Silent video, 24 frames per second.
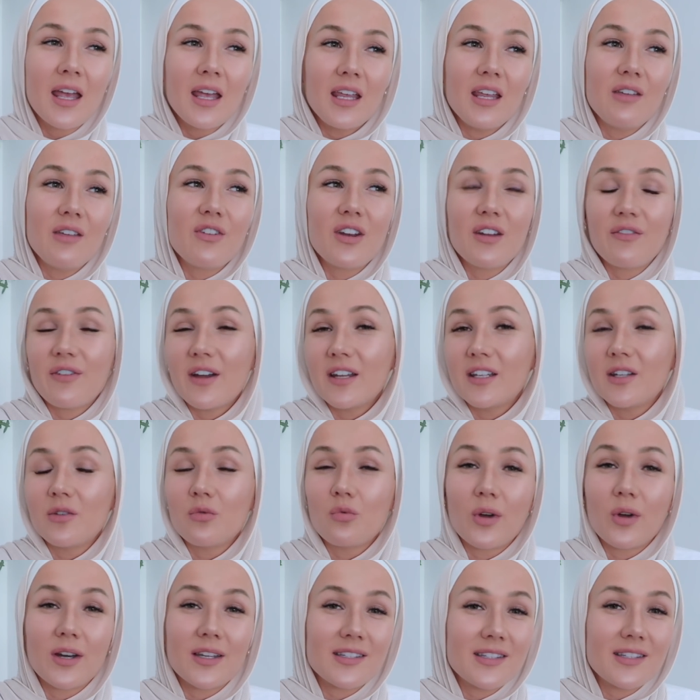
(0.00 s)
even if I didn't
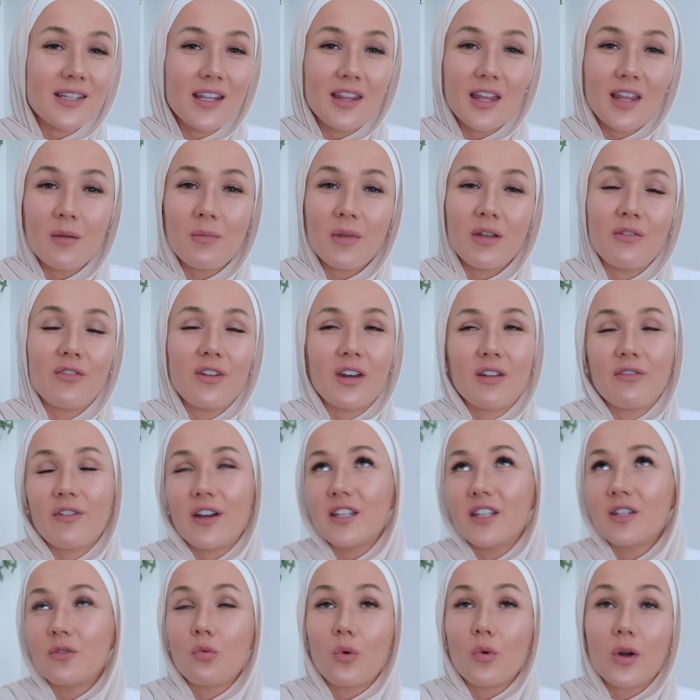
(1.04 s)
want to see them, even if I
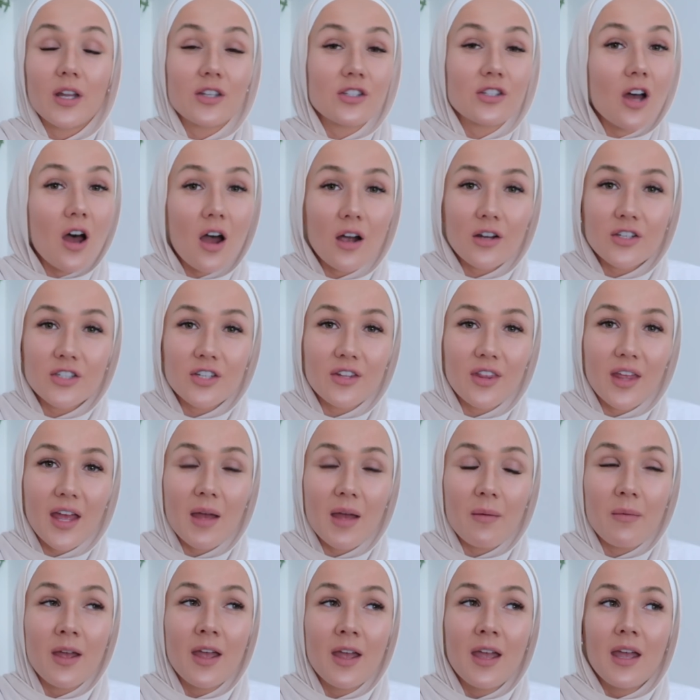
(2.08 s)
didn't want to talk to
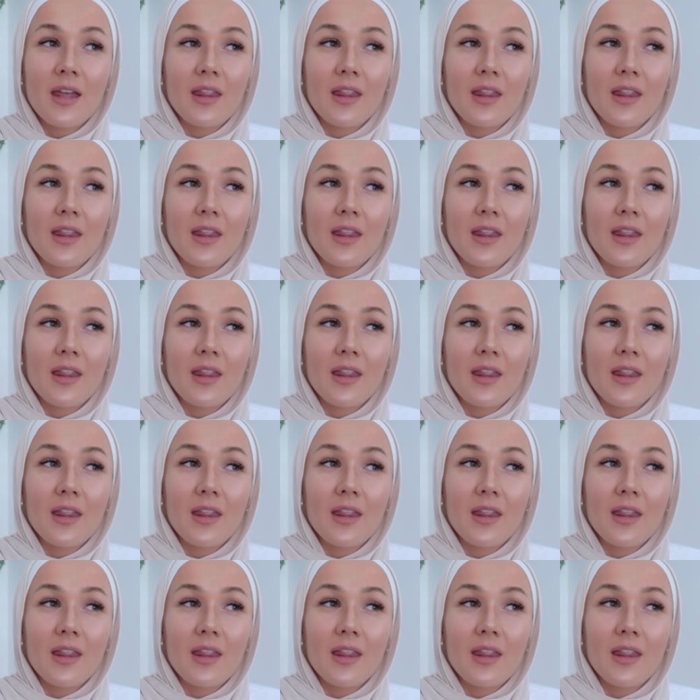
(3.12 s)
them.